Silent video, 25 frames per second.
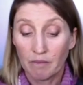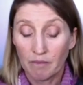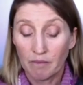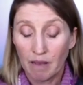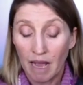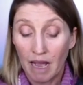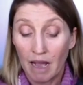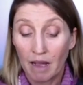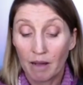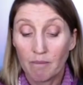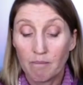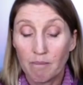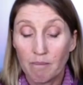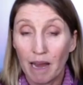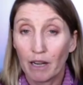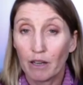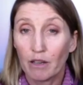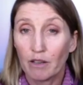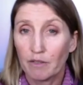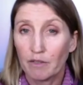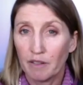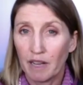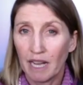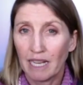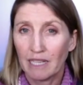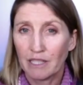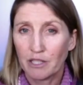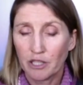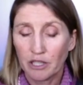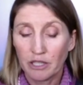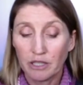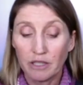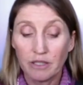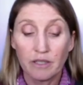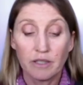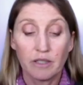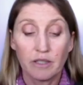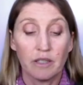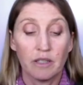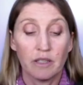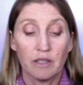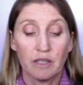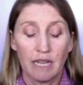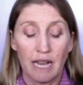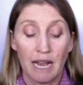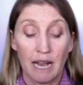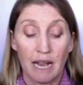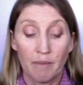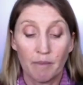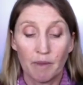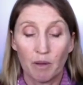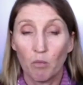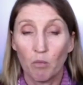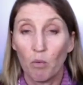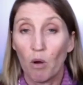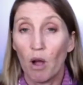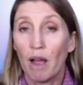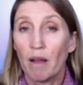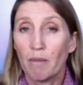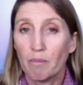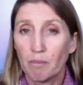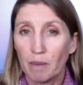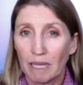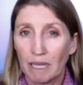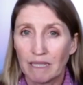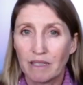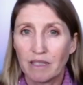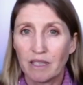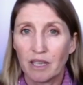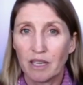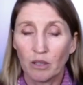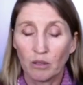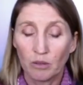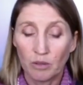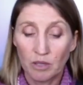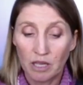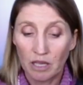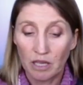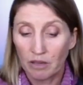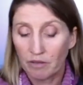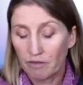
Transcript: macrophages, the white blood cells,